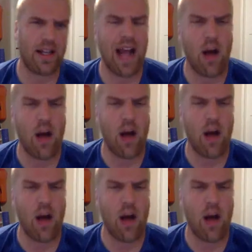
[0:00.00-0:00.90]
counsel,
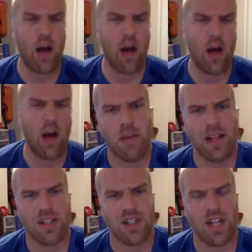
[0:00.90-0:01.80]

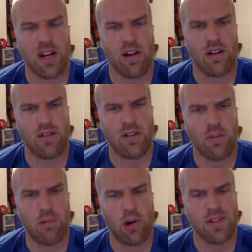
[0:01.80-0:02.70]
and just share
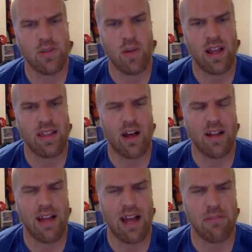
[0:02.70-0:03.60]
their burdens with, a
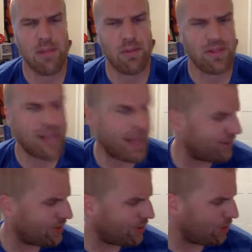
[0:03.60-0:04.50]
lot of people
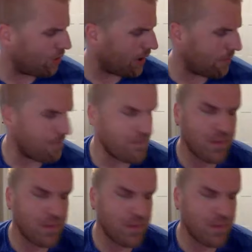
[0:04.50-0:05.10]
tend to